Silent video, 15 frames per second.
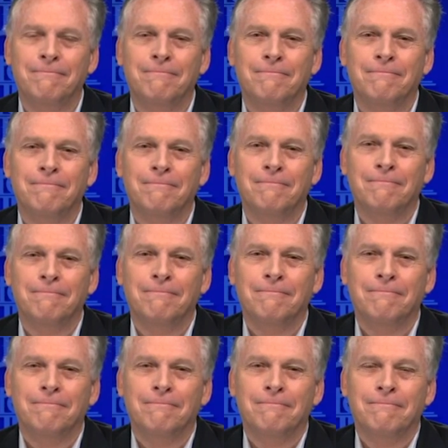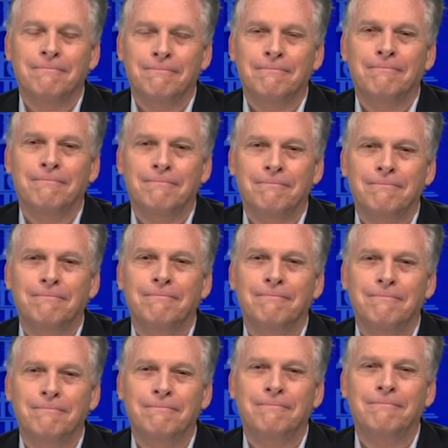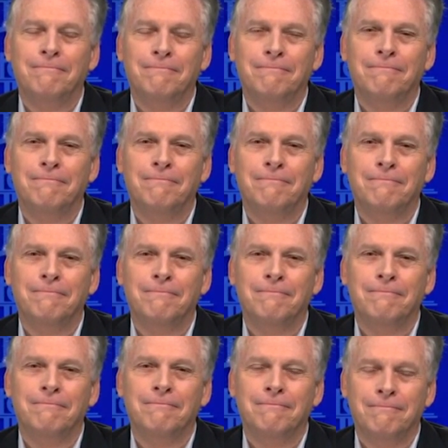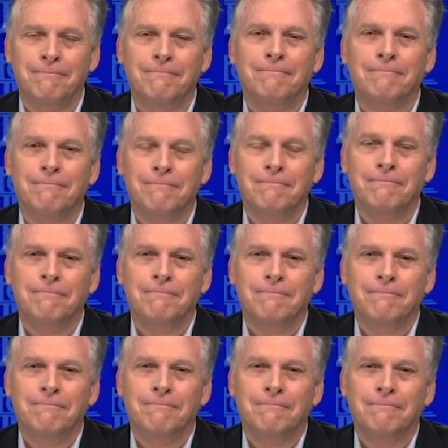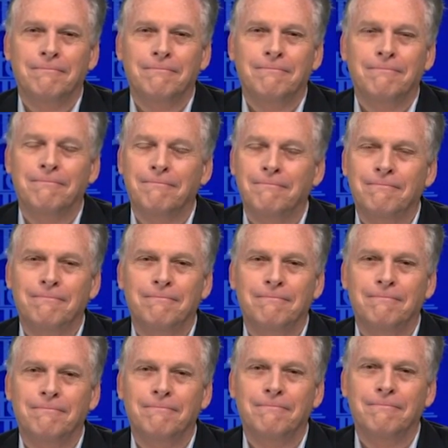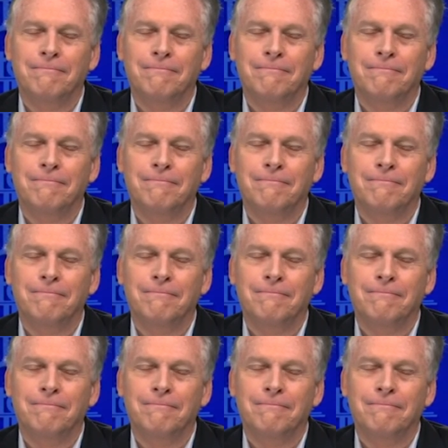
The person shown says nothing.